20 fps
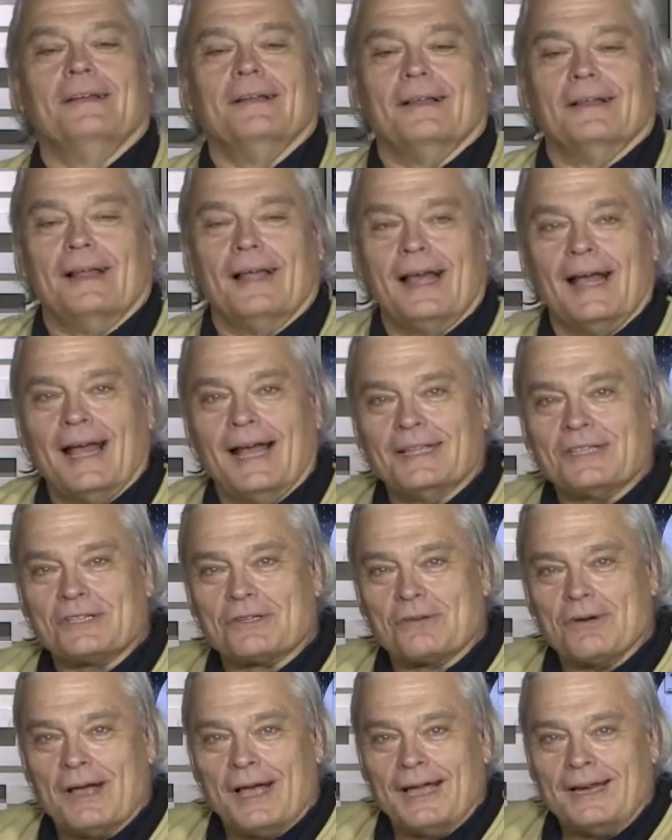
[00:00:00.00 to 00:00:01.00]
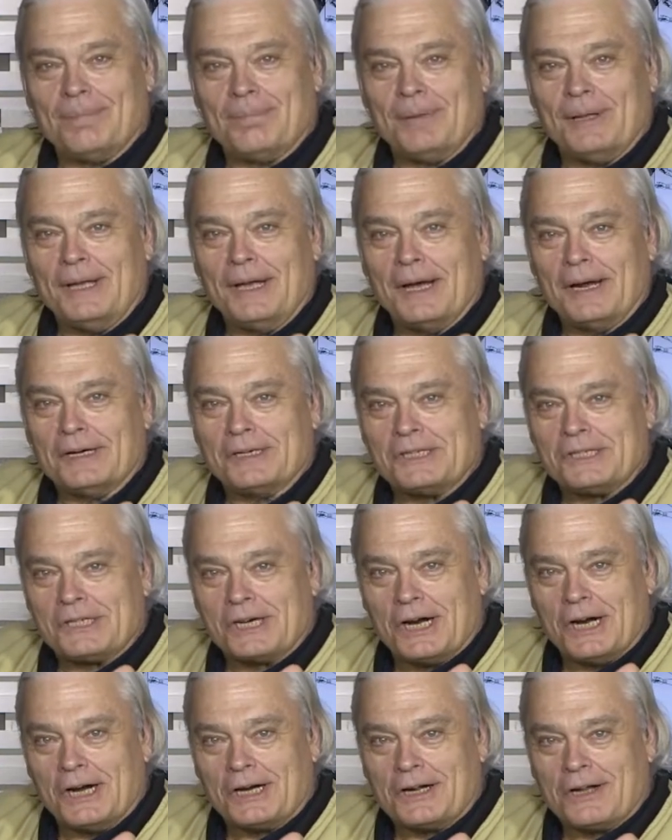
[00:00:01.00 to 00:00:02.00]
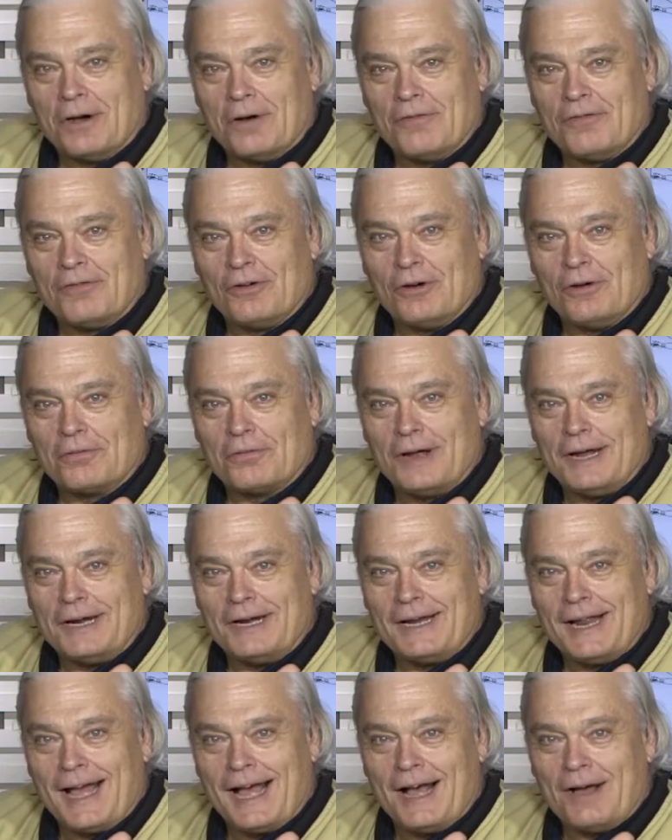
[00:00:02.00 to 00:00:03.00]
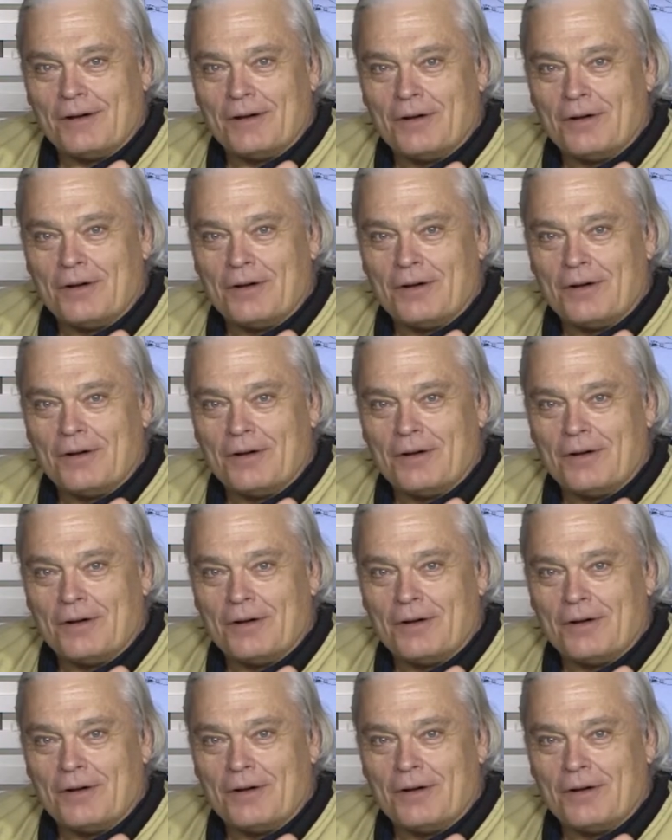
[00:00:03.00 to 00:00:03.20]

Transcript: That's right. Be our shark. Go vote right now.